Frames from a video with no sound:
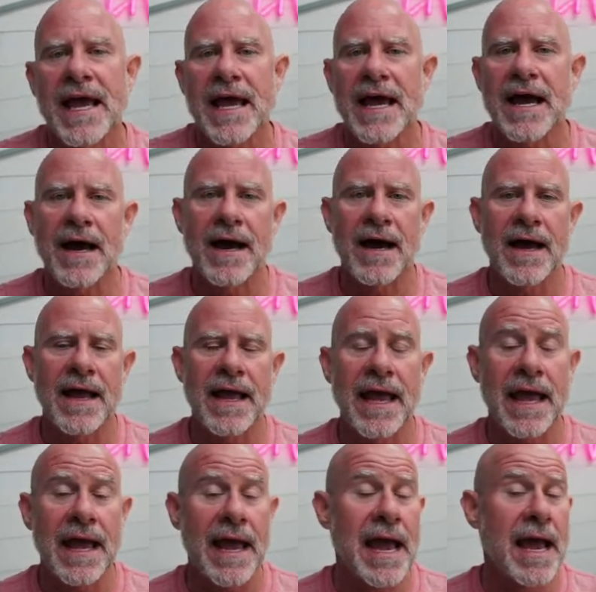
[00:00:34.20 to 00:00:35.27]
uh,
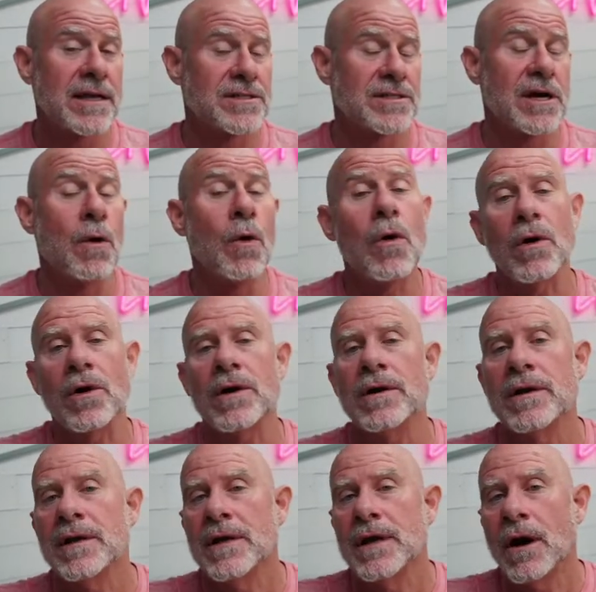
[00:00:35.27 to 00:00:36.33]
as or
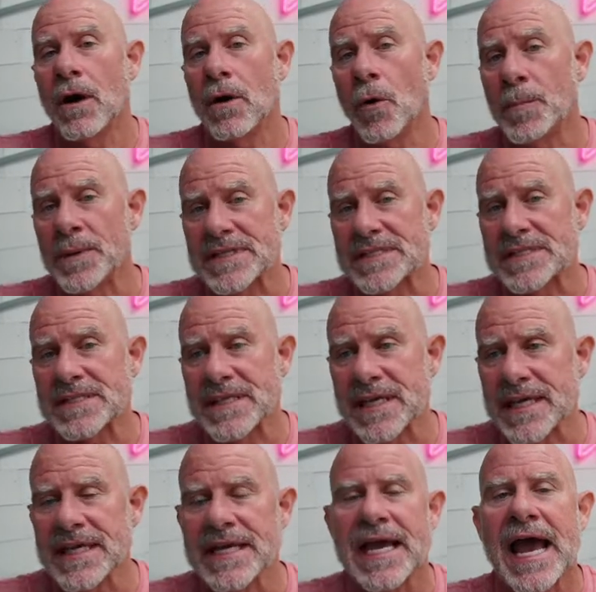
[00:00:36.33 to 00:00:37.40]

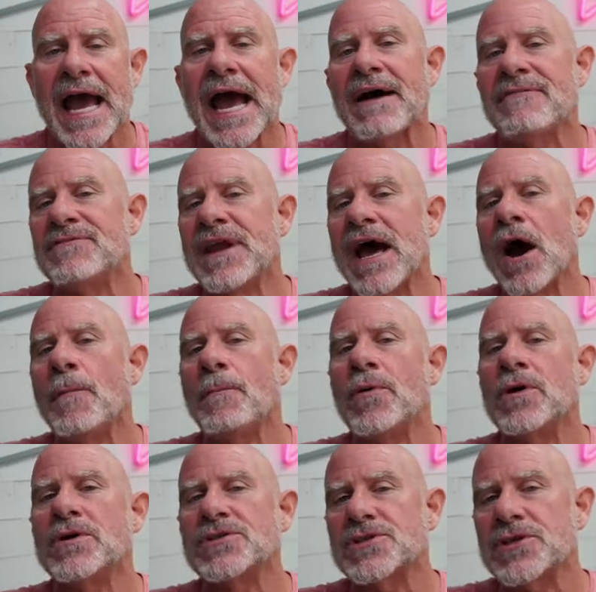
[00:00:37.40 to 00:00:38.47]
OpenSea have now
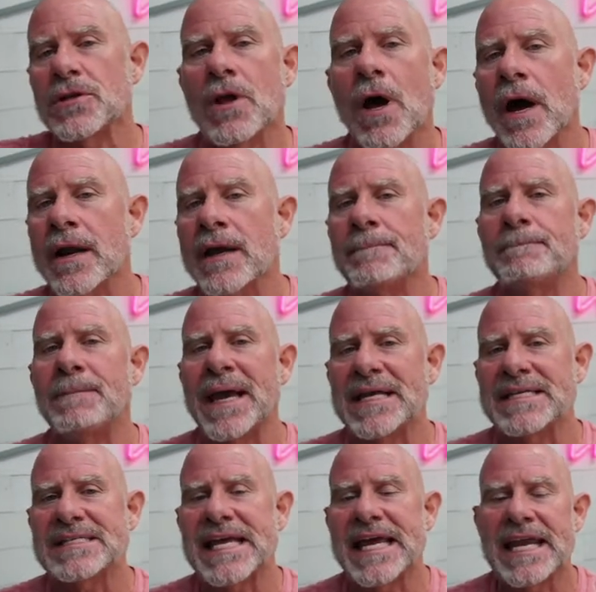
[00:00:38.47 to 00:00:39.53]
put Solana
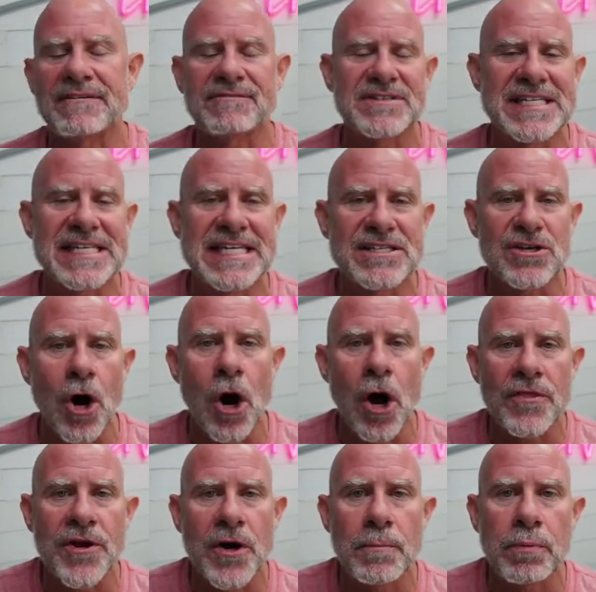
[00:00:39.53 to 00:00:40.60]
based NFTs on
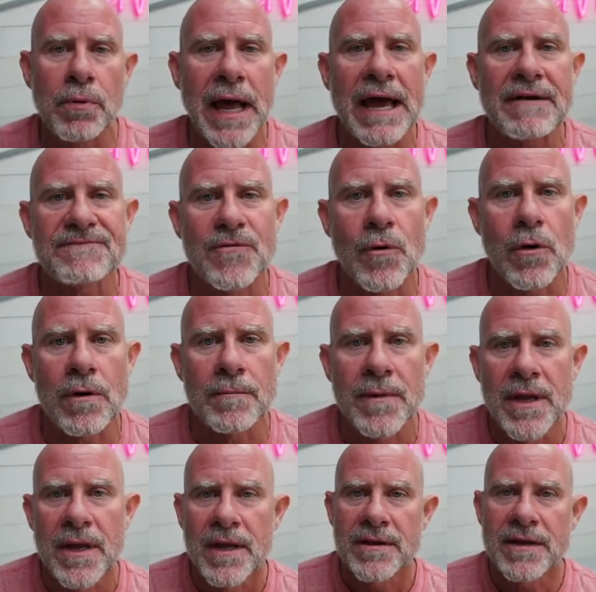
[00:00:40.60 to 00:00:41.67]
their platform.
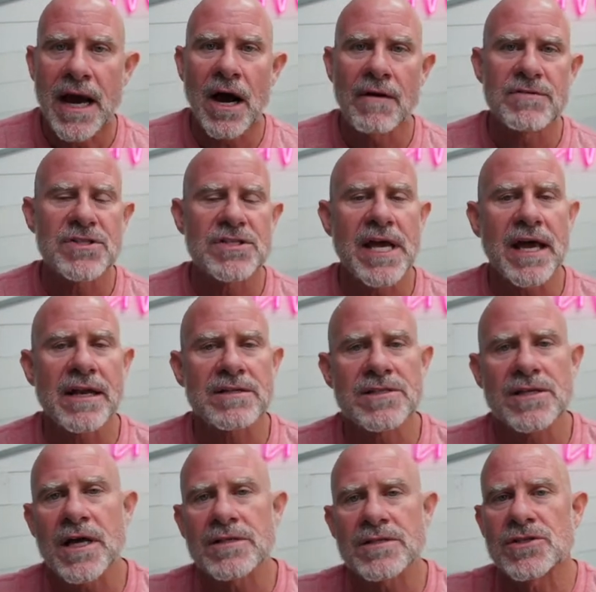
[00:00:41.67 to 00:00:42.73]
Now, all of a
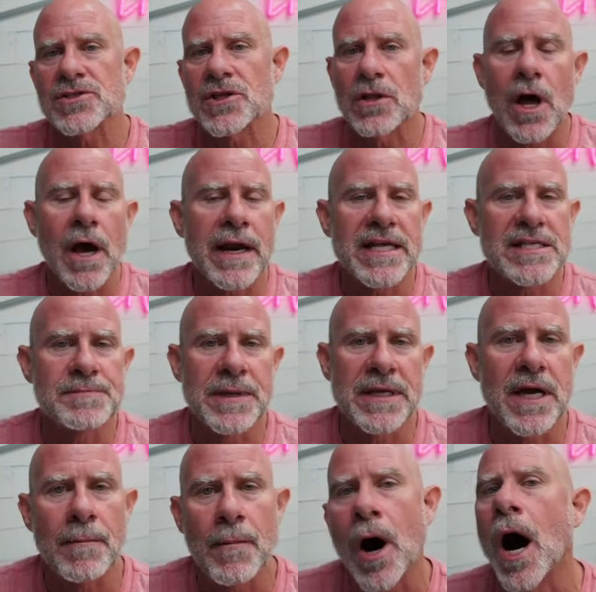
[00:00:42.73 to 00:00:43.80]
sudden, Solana has
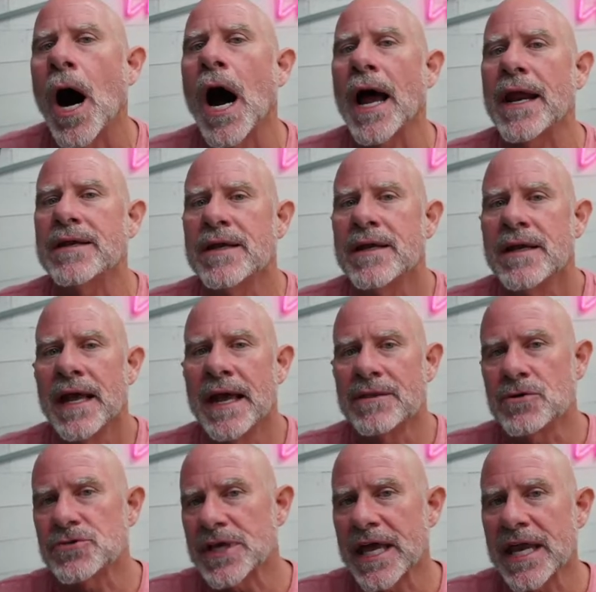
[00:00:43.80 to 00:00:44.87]
become hot. And
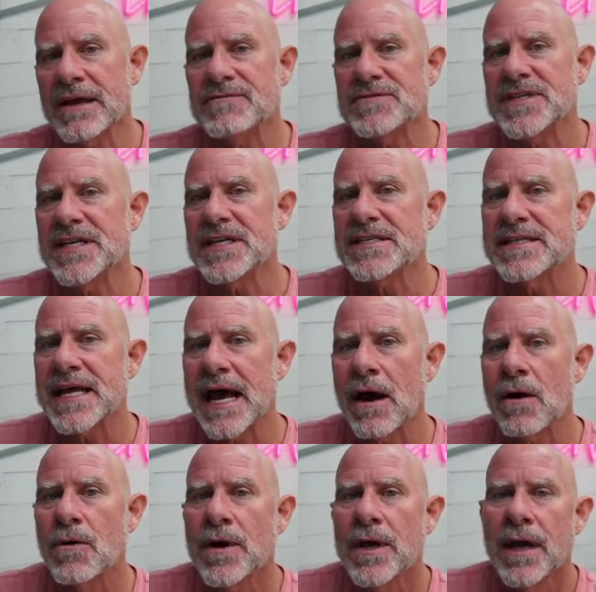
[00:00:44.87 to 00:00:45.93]
those NFTs
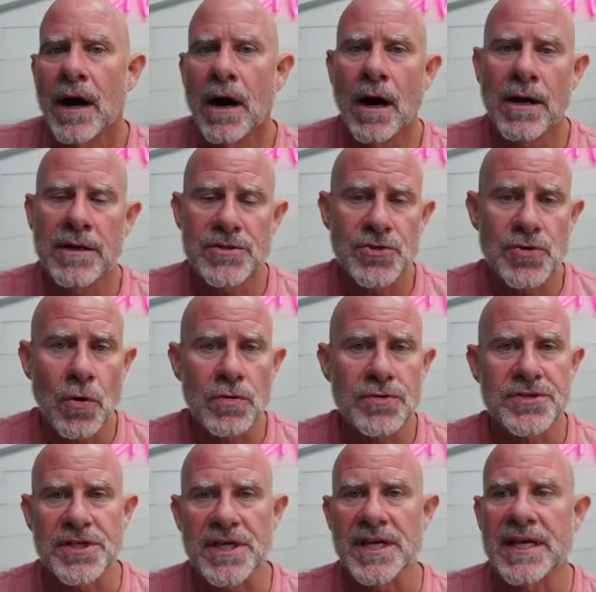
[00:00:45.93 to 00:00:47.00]
now on
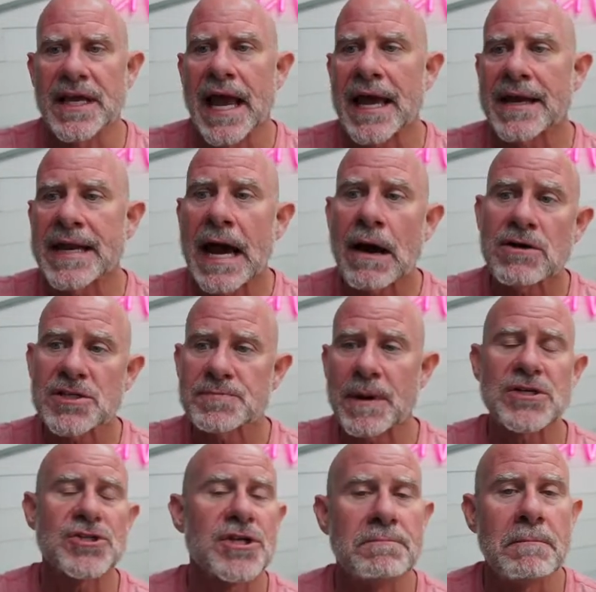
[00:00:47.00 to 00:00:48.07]
SolSea and now
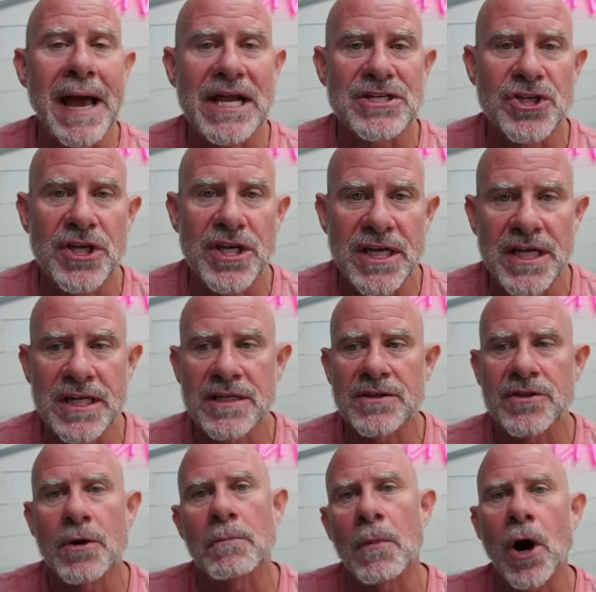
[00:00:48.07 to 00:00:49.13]
especially Magic Eden,
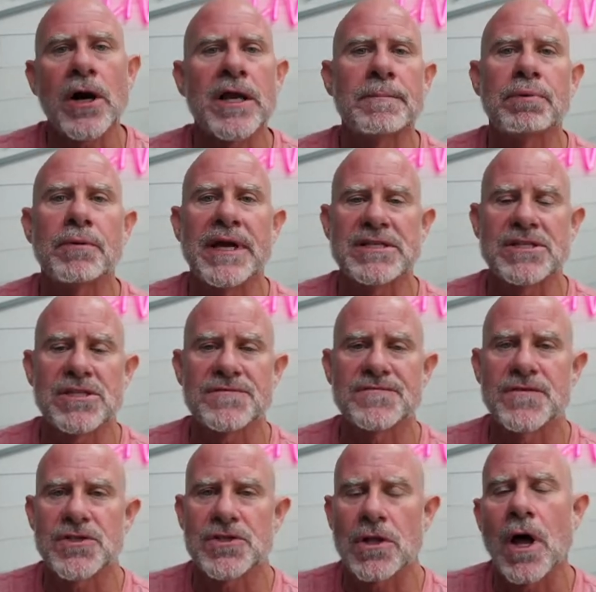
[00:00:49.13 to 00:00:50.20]
their marketplaces for
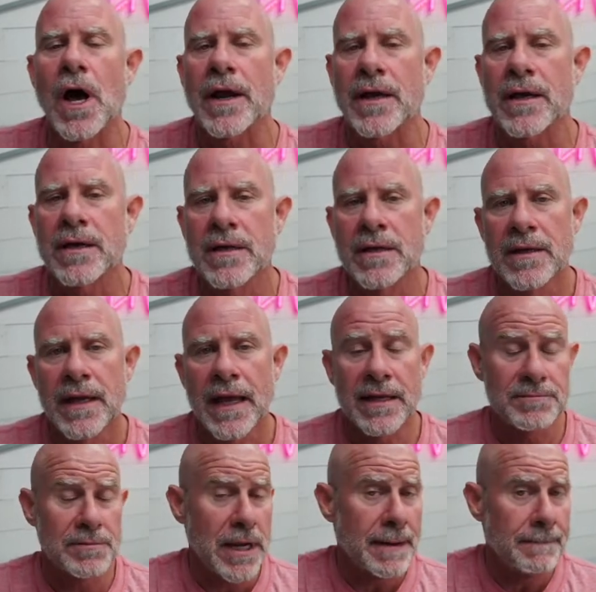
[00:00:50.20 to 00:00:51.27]
Solana
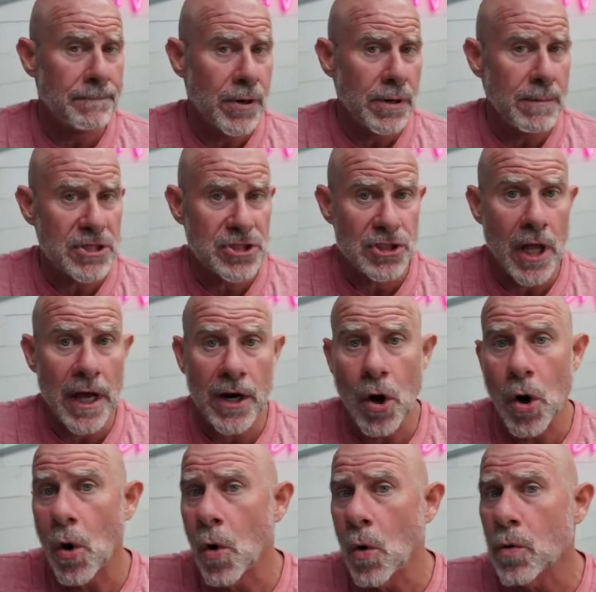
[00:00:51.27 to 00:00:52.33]
and, and pretty much Solana
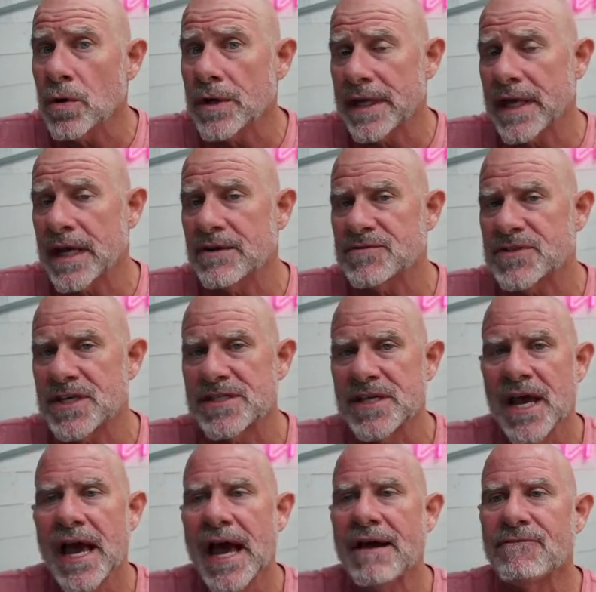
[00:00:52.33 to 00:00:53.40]
only NFTs
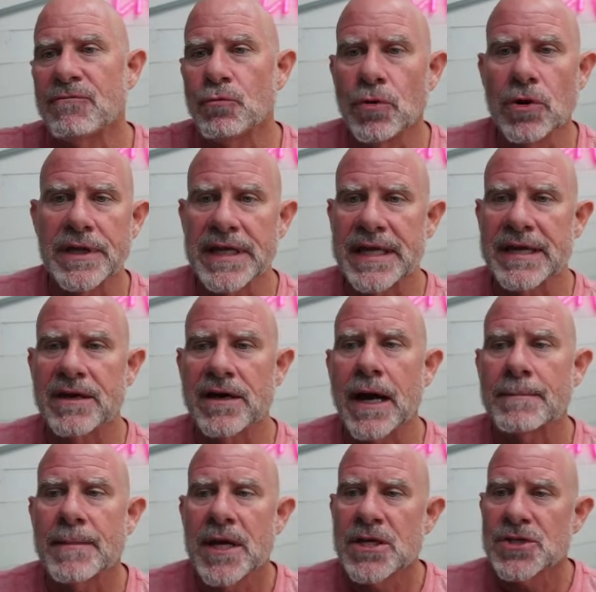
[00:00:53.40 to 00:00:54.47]
have really heated
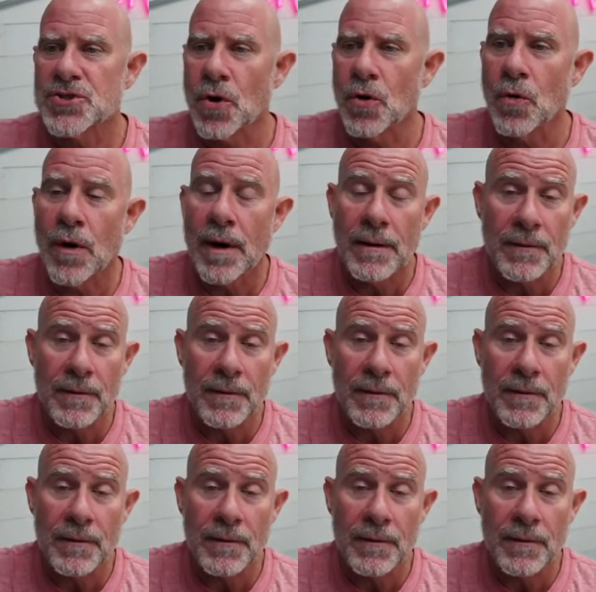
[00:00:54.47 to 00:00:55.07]
up. So,